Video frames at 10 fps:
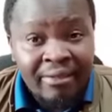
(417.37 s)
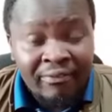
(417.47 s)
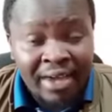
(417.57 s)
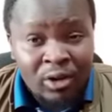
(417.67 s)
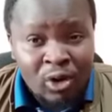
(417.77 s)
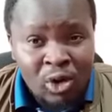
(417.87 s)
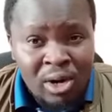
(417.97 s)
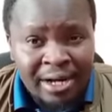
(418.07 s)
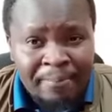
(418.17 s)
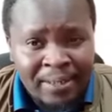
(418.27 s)
They no
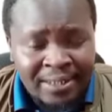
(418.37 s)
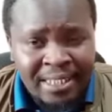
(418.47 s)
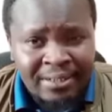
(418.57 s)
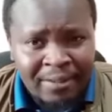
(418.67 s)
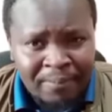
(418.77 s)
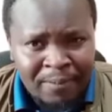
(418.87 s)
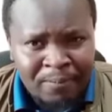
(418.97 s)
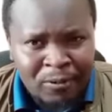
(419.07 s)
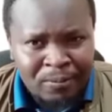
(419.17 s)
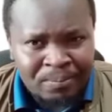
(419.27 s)
longer represent the
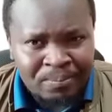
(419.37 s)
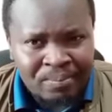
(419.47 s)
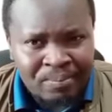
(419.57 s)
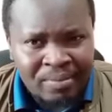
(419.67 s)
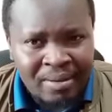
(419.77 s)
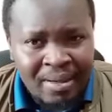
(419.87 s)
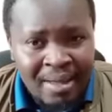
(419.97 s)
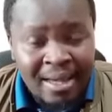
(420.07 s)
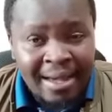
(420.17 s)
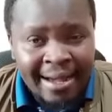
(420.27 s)
people.
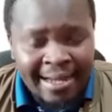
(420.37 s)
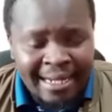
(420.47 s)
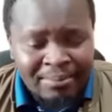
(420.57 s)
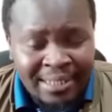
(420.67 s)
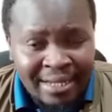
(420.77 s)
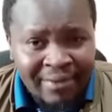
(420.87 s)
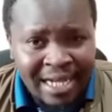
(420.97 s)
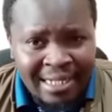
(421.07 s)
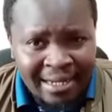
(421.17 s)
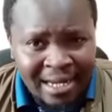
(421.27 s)
And I'm saying
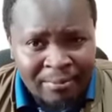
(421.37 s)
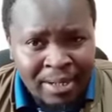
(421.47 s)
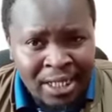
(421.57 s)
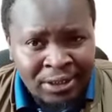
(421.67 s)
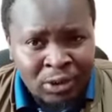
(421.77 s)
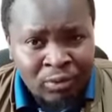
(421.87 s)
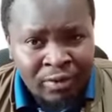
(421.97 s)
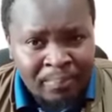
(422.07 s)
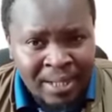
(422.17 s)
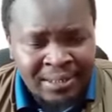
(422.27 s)
that again based on
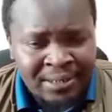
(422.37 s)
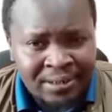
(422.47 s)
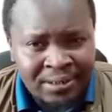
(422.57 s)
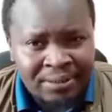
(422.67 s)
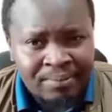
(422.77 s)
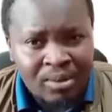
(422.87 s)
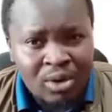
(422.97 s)
the passage